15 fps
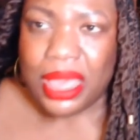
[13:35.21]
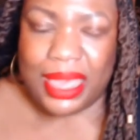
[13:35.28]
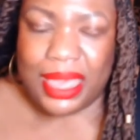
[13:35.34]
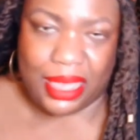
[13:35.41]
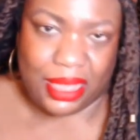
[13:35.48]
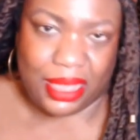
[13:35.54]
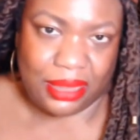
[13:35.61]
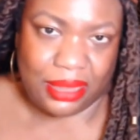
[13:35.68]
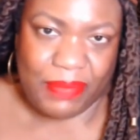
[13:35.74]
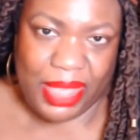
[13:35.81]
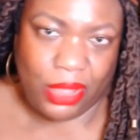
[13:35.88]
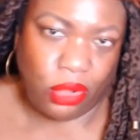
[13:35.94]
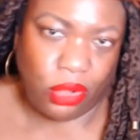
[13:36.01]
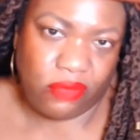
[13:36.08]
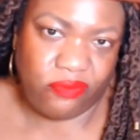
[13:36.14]
and
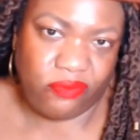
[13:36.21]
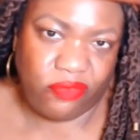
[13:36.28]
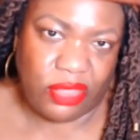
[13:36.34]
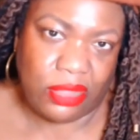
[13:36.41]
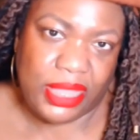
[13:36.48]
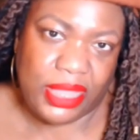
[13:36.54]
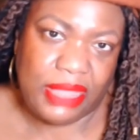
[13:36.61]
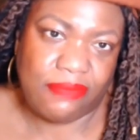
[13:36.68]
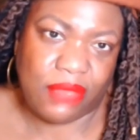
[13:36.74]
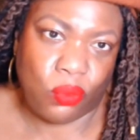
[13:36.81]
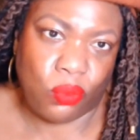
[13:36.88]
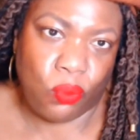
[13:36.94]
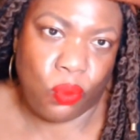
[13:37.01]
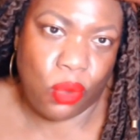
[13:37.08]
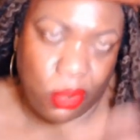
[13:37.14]
make her feel
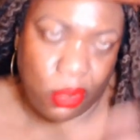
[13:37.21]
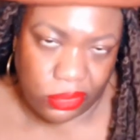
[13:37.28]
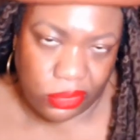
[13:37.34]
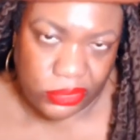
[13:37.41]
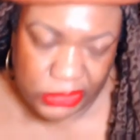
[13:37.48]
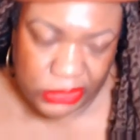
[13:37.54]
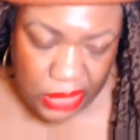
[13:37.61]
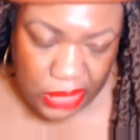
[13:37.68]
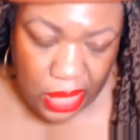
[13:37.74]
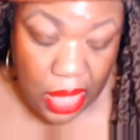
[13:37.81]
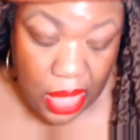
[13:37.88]
even worse.